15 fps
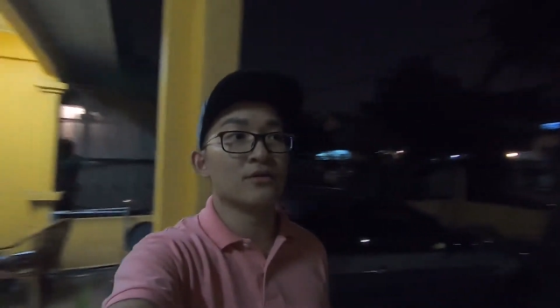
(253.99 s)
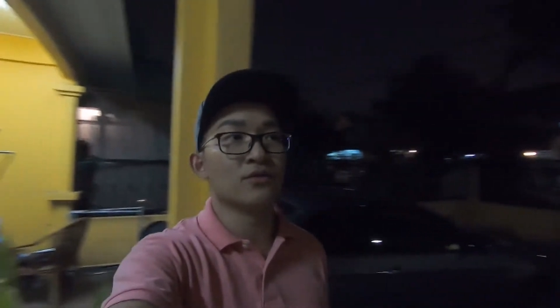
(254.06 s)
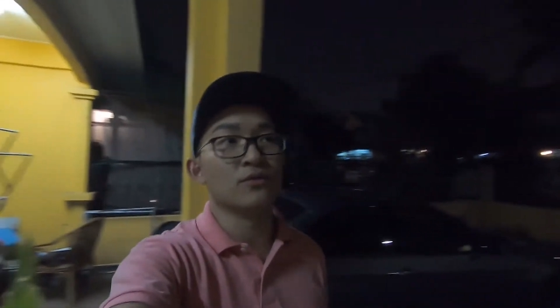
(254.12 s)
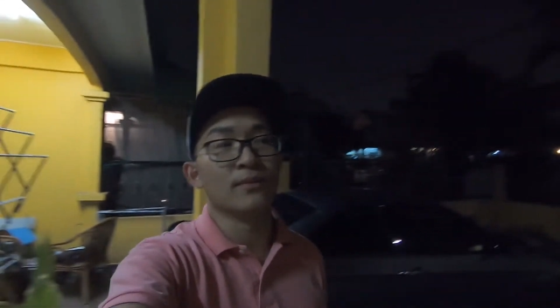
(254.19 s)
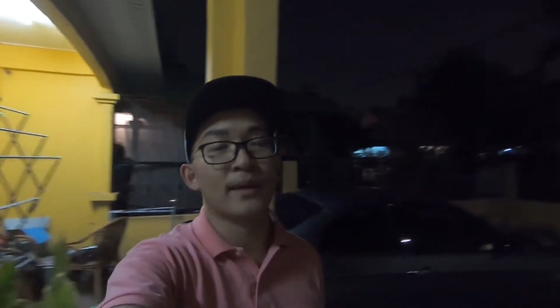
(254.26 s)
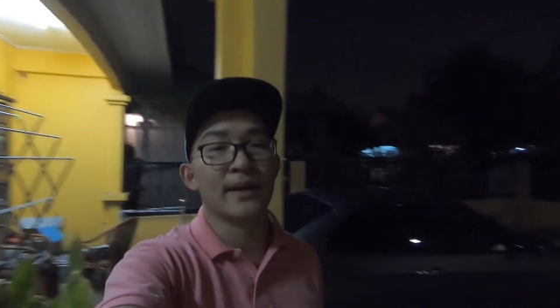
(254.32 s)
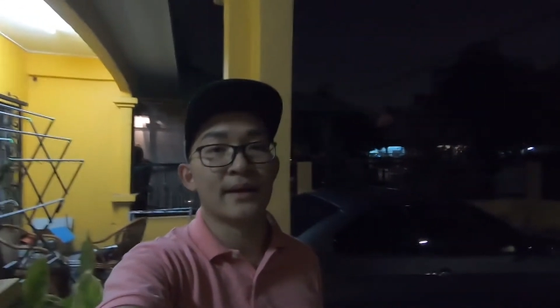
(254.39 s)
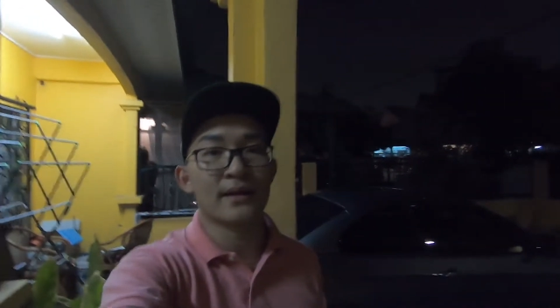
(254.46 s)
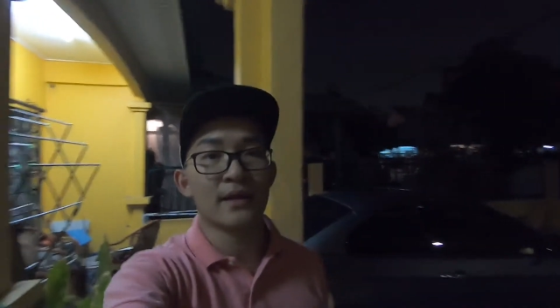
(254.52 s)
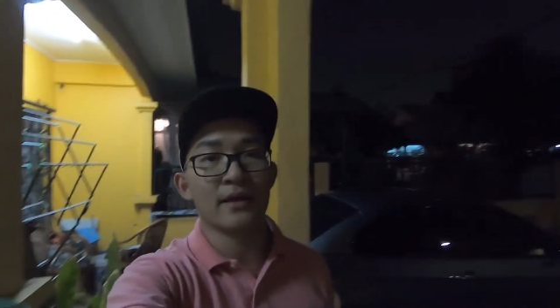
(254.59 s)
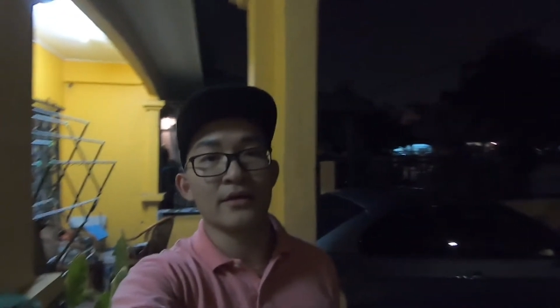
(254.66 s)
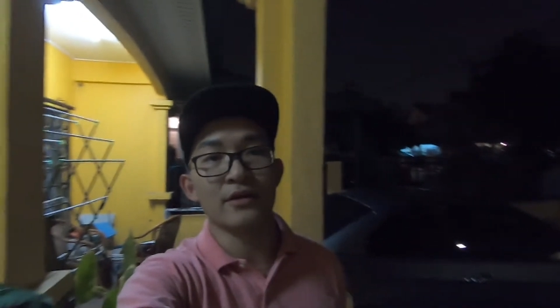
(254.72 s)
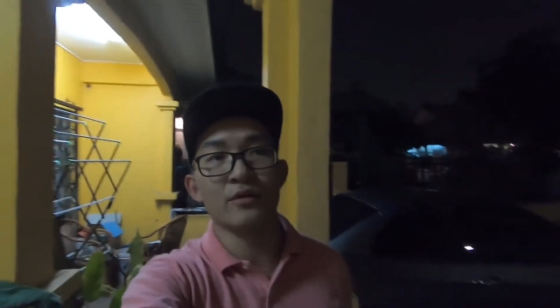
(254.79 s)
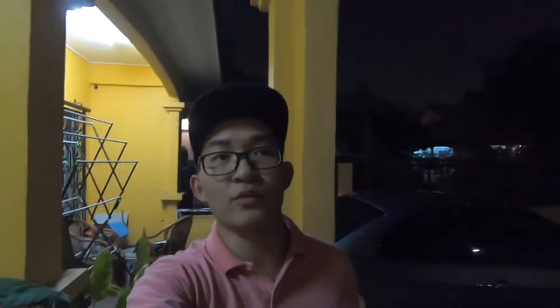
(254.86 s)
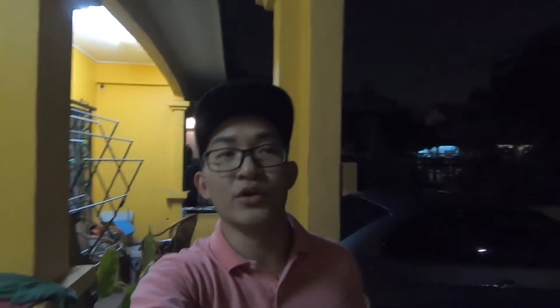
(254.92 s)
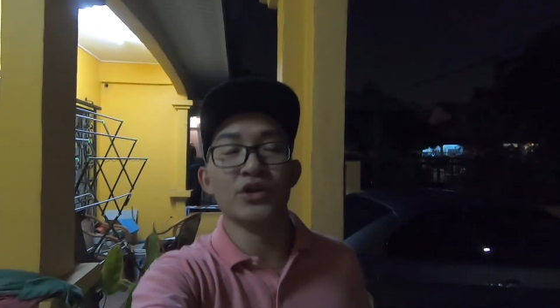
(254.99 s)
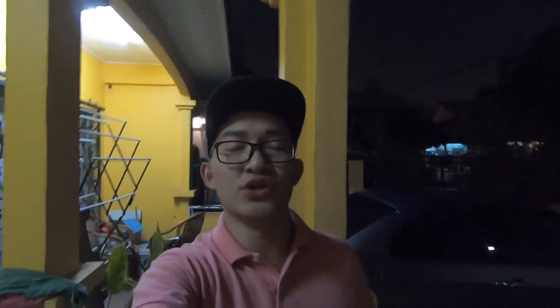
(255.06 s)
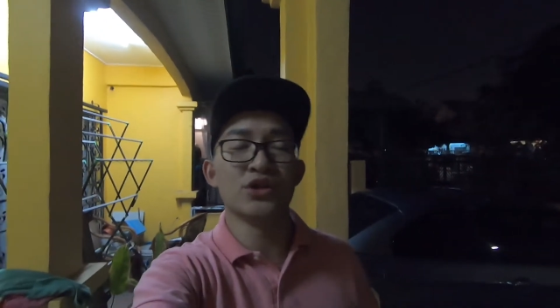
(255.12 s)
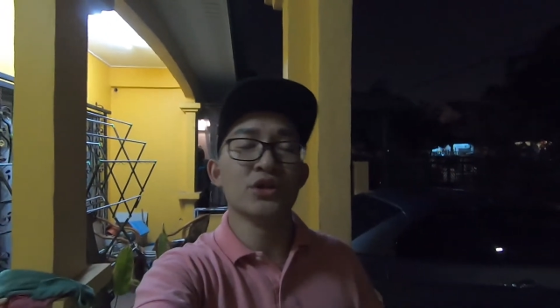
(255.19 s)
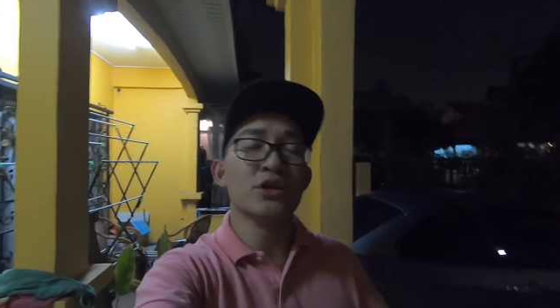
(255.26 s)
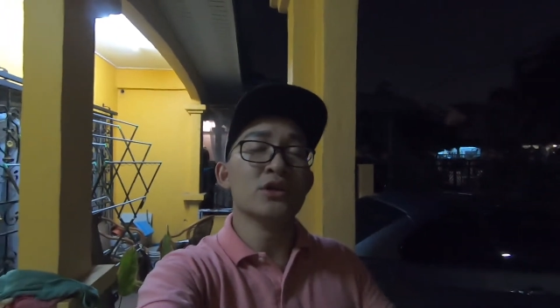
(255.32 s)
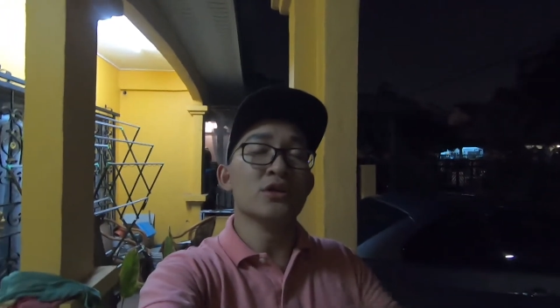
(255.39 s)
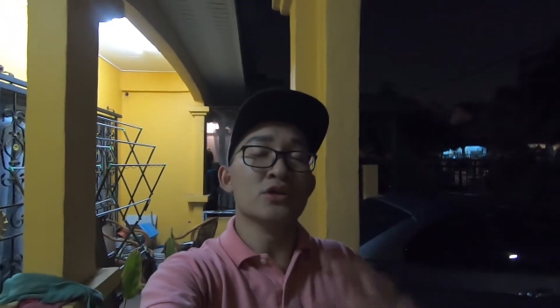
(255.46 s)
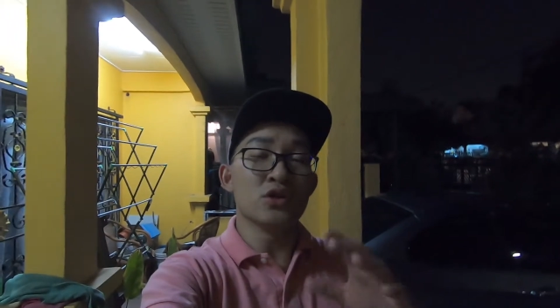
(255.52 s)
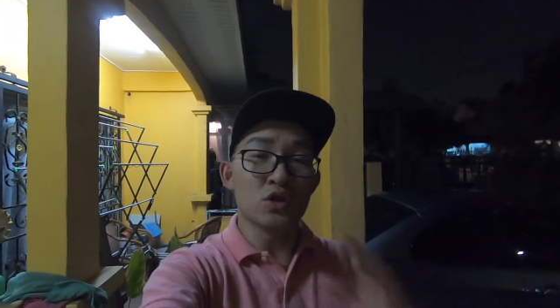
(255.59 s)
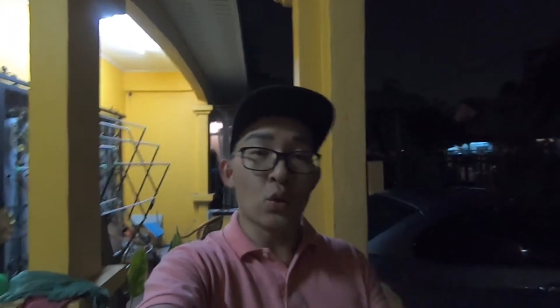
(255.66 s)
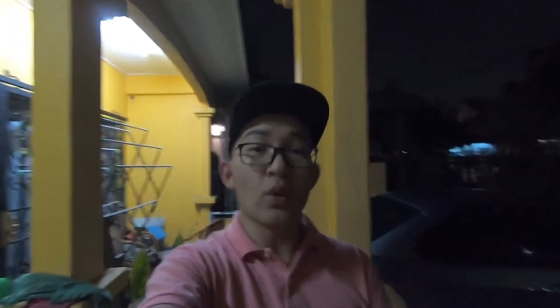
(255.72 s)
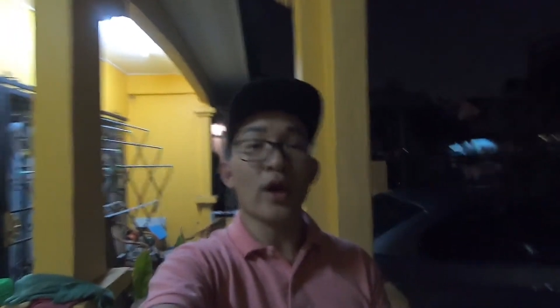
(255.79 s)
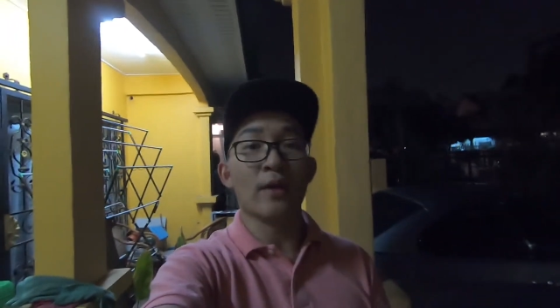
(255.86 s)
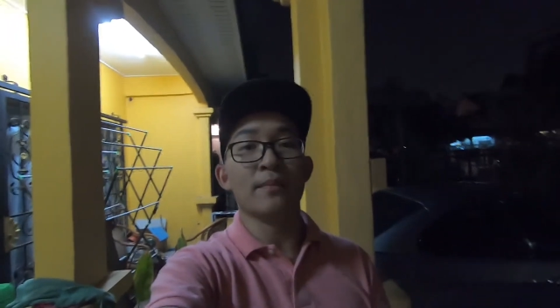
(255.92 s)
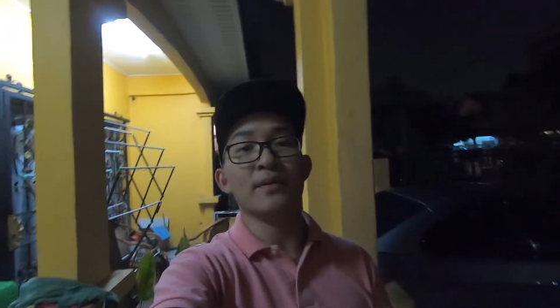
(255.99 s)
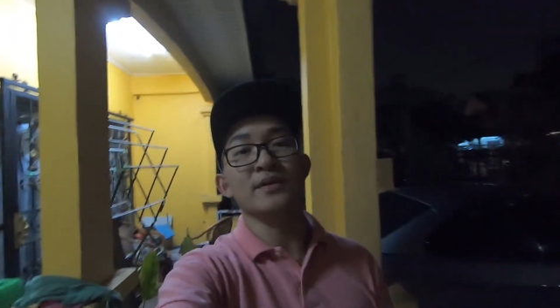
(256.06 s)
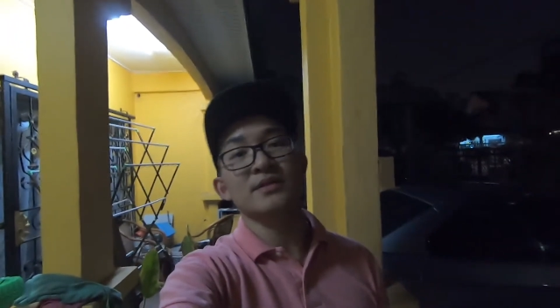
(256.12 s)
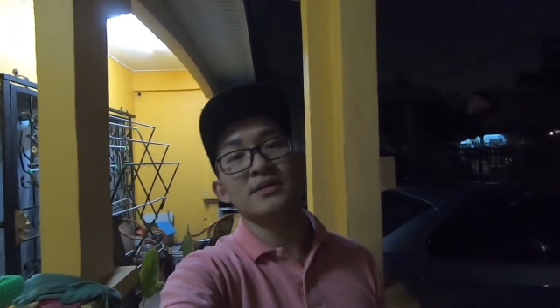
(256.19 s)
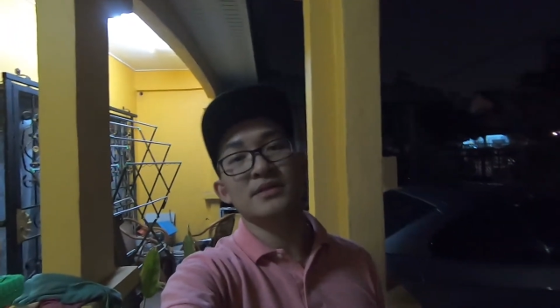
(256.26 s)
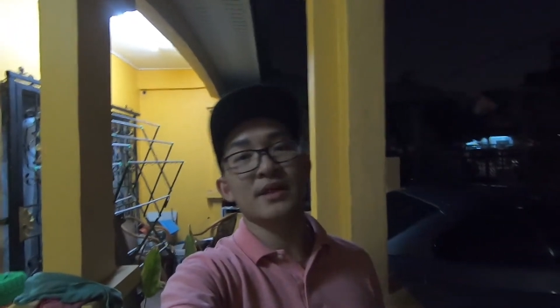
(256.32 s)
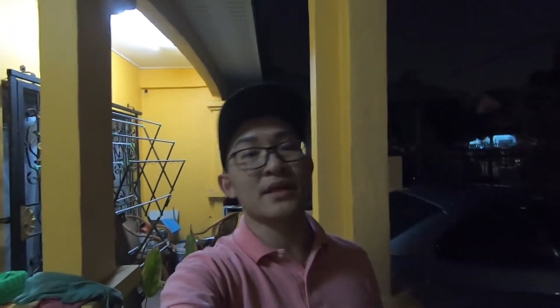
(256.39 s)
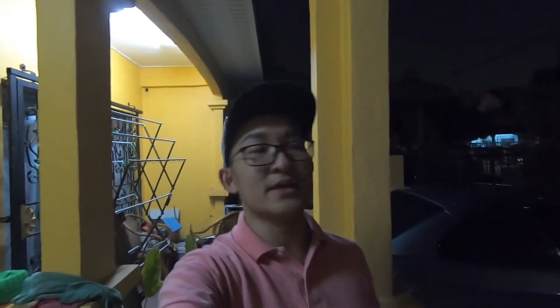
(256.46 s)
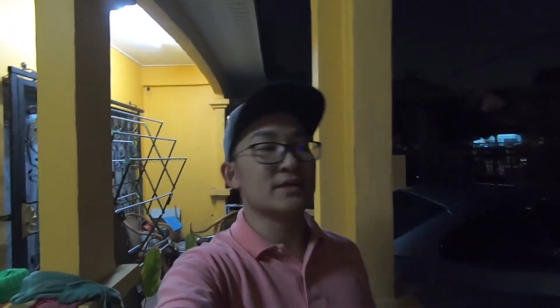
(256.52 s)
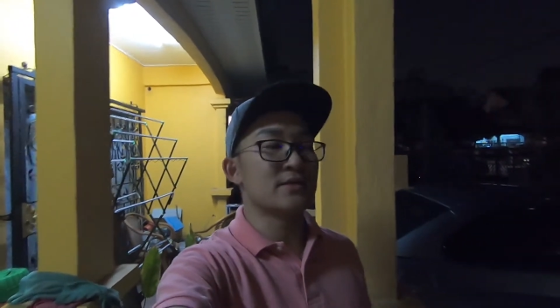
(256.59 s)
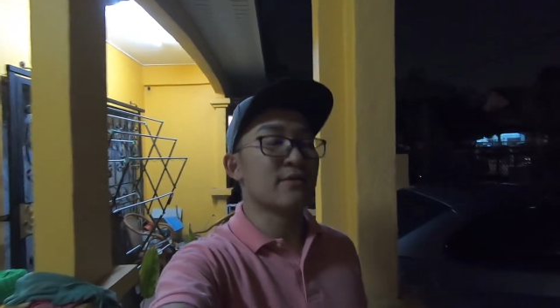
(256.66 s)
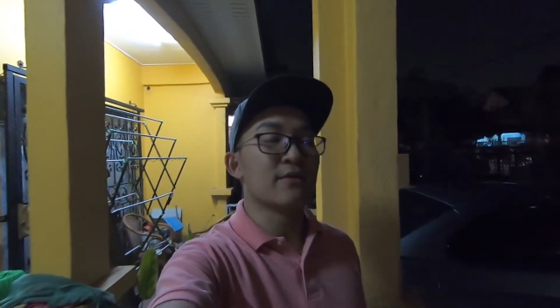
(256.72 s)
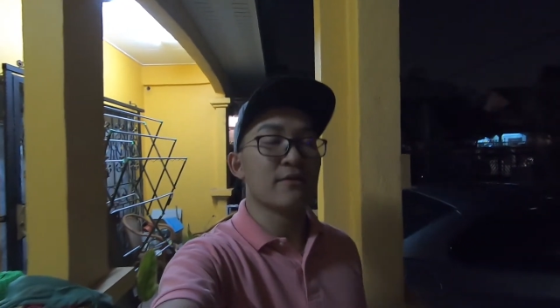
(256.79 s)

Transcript: to my client which so happens stays